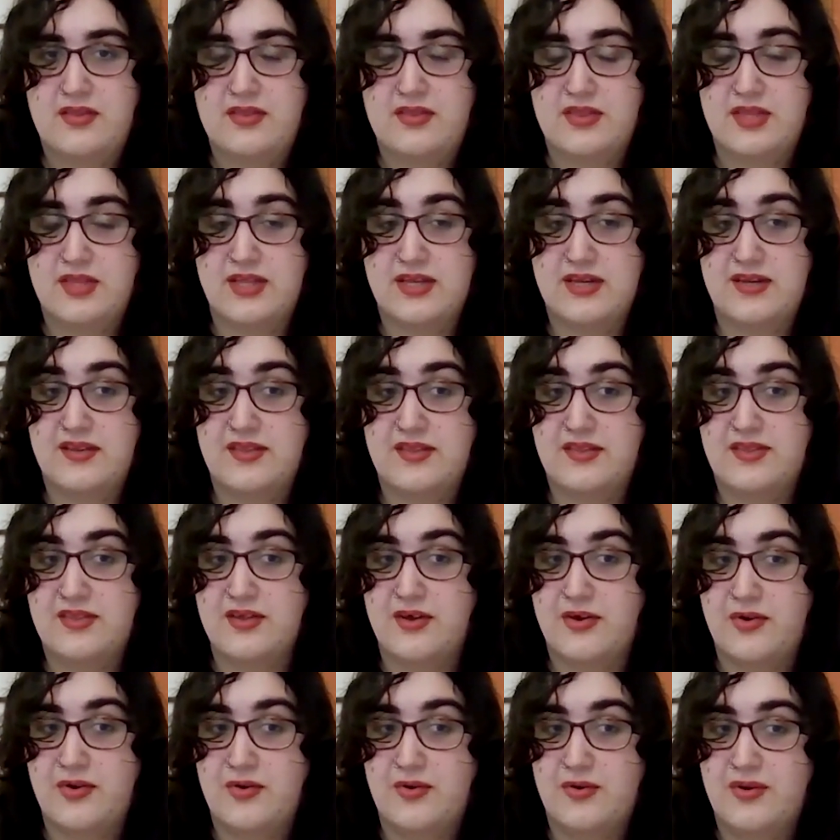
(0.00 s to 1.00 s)
that
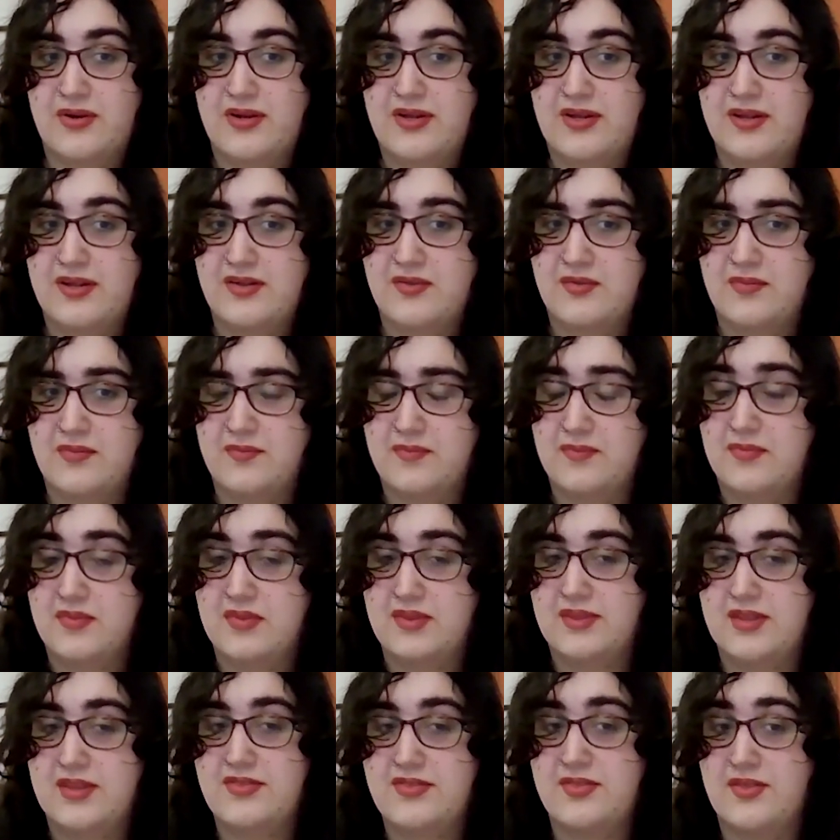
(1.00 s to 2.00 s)

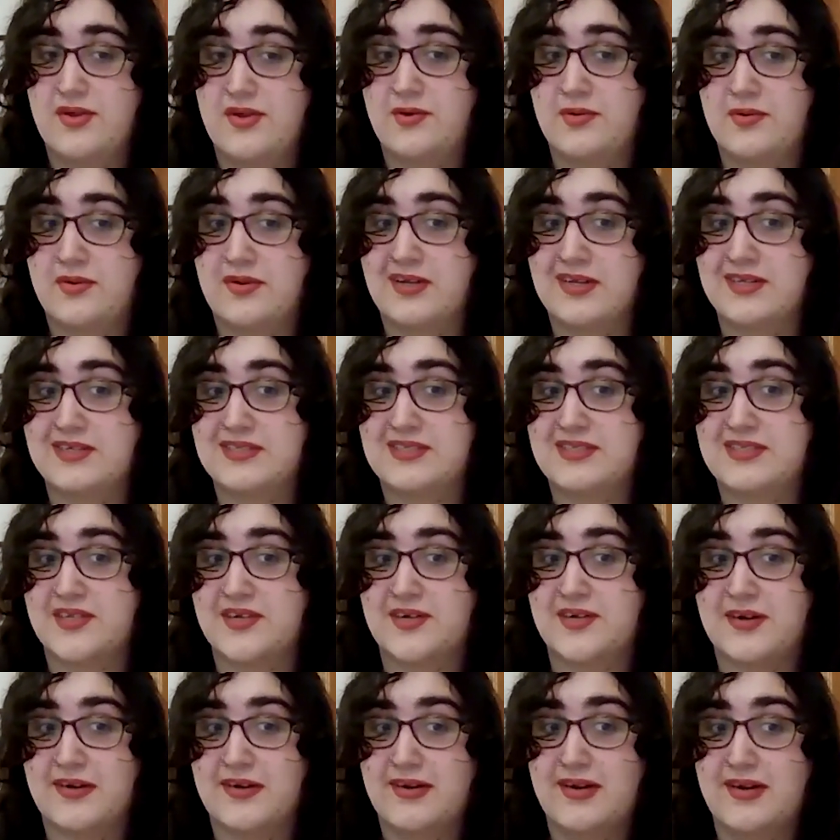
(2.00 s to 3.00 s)
though
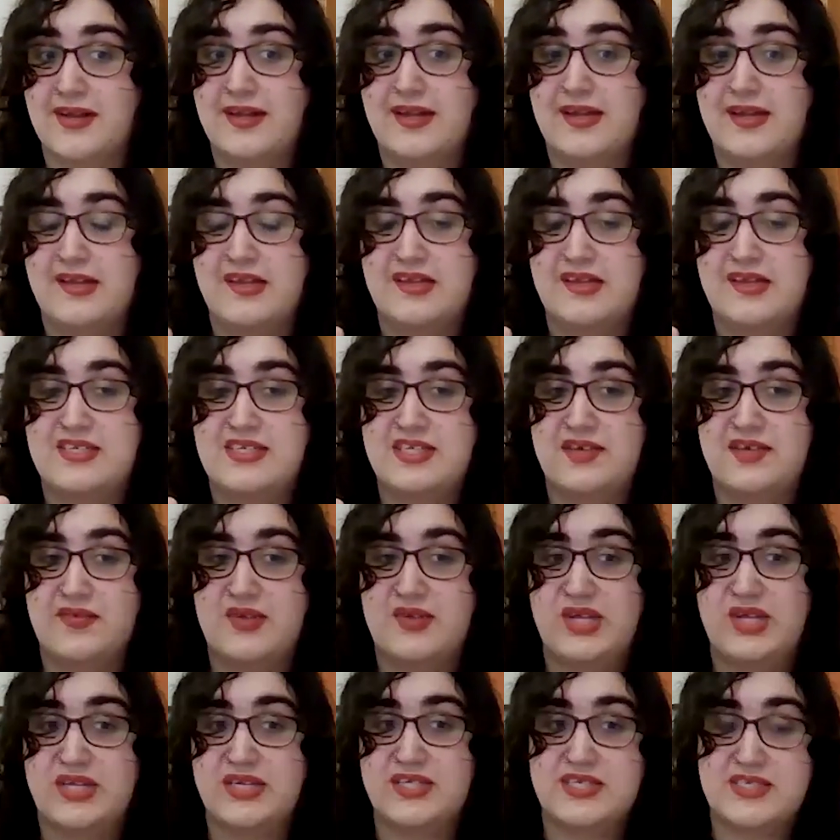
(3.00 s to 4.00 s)
considered
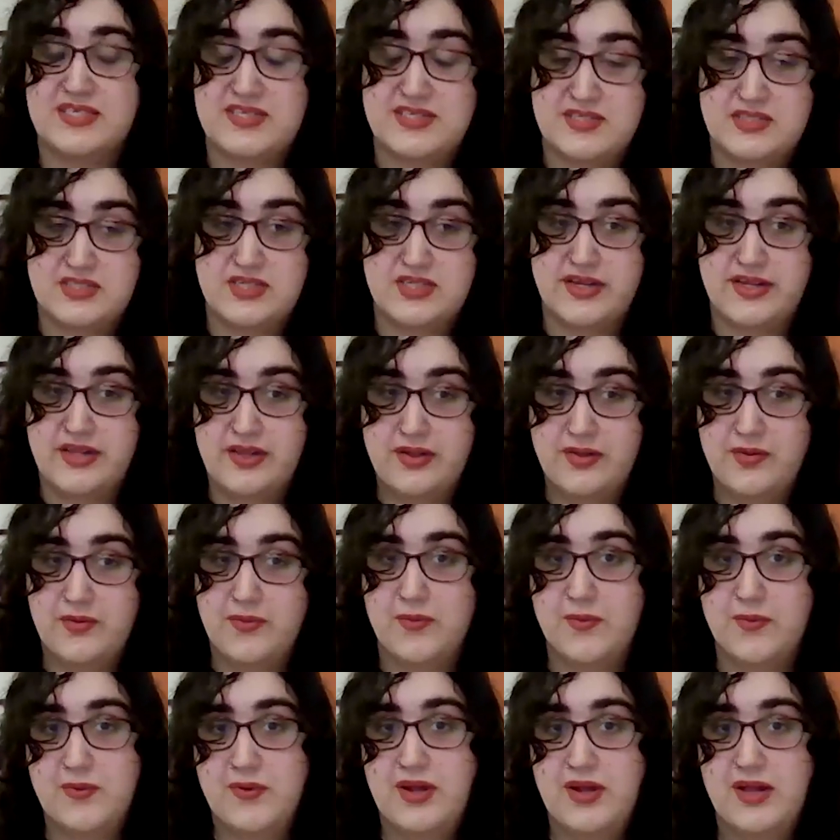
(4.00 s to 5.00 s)
deviant to
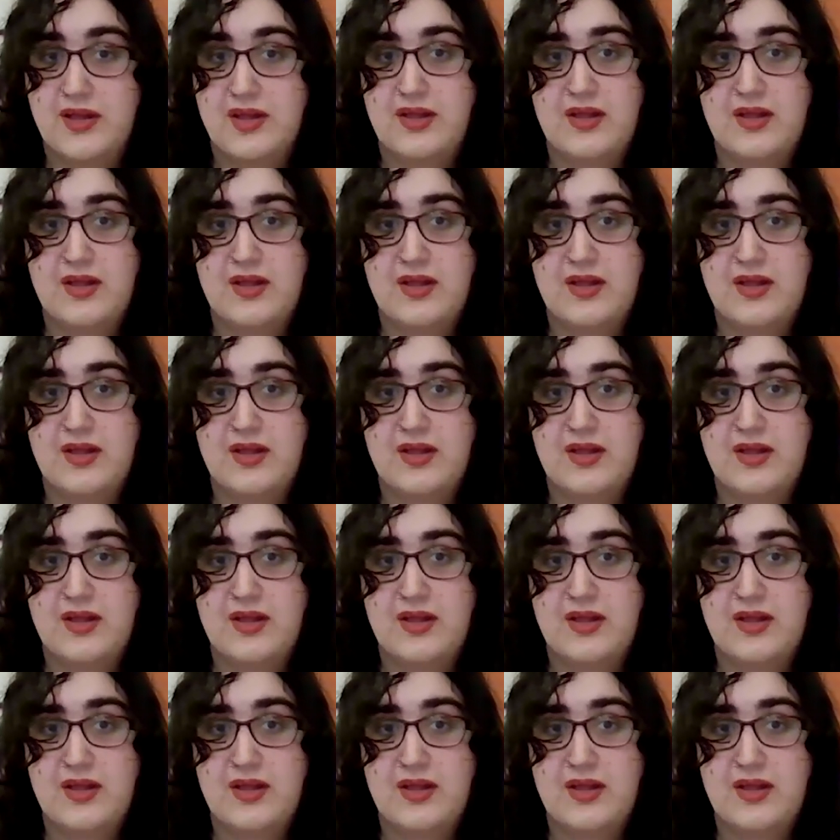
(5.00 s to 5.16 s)
you,